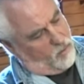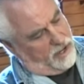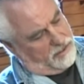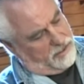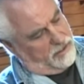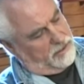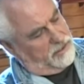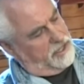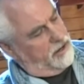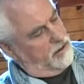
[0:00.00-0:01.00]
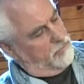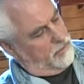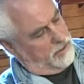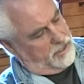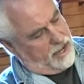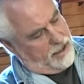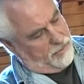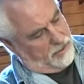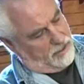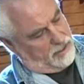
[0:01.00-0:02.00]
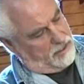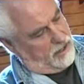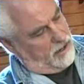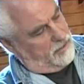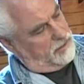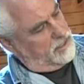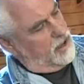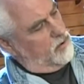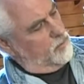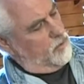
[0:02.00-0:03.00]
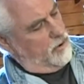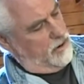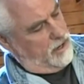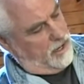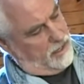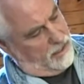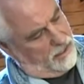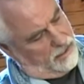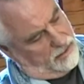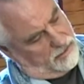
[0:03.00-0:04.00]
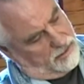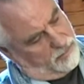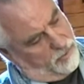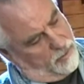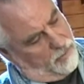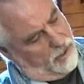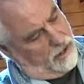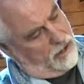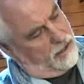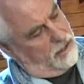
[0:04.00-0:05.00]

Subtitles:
western cedar for the top of the guitar, the soundboard, and then this is Purple Heart